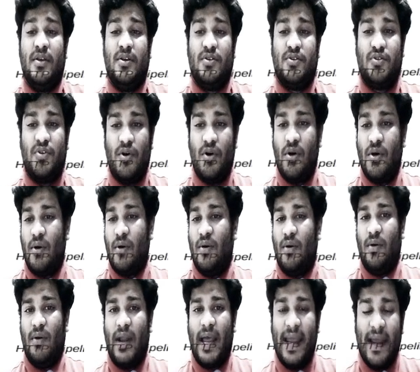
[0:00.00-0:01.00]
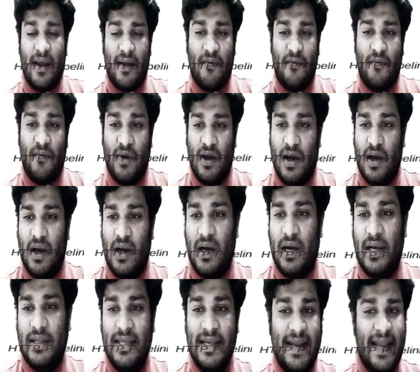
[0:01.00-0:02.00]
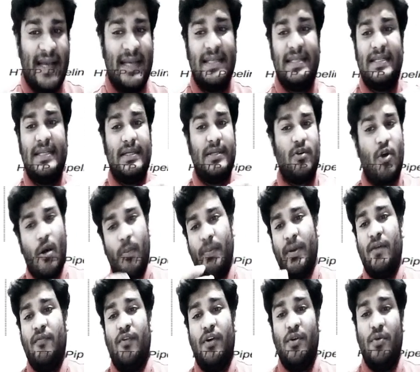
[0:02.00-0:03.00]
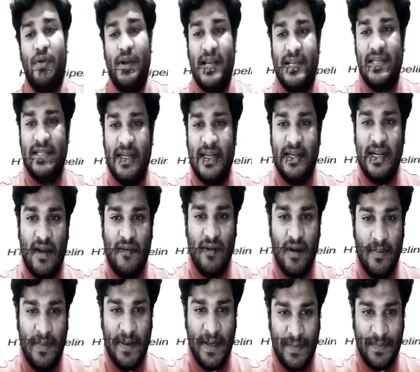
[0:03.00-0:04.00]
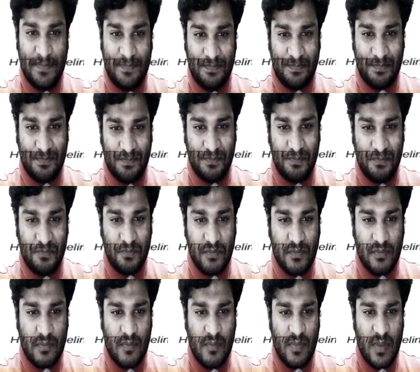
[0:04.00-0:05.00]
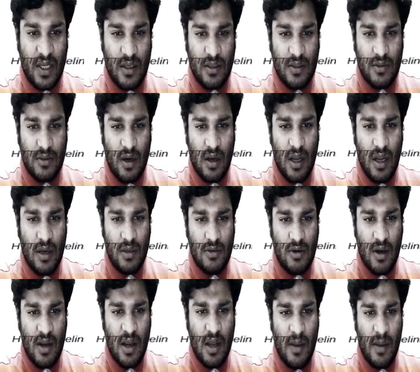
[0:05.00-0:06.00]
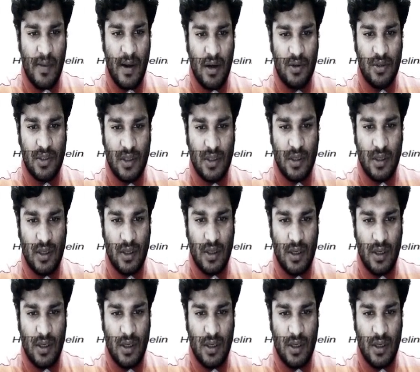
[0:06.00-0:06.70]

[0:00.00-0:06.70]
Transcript: So like the next topic for today's agenda will be talking about